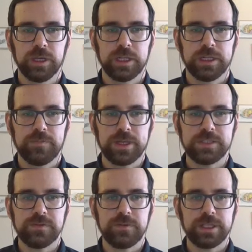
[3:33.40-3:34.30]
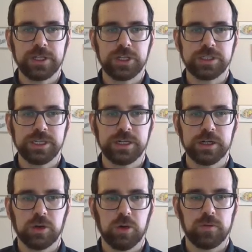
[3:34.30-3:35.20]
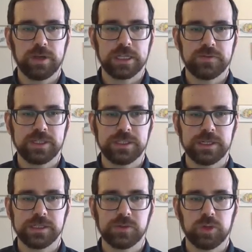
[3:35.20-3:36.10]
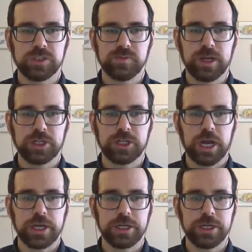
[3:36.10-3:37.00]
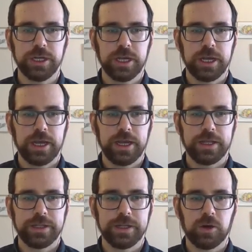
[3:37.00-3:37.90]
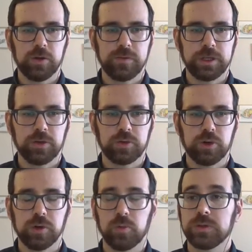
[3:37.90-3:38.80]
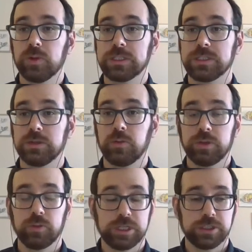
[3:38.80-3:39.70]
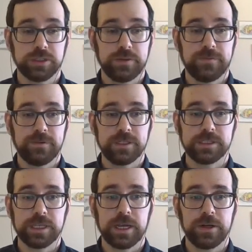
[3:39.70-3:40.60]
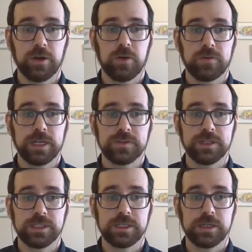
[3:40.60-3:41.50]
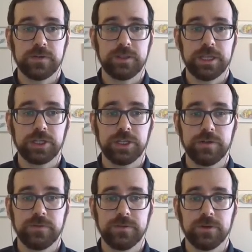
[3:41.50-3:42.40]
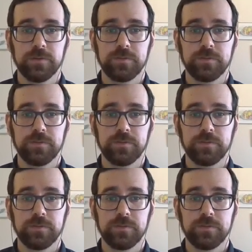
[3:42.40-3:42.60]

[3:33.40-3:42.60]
The passive cavitation signal of gas vesicles was much higher than all of the control, which was the first sign of gas vesicle cavitation in vivo.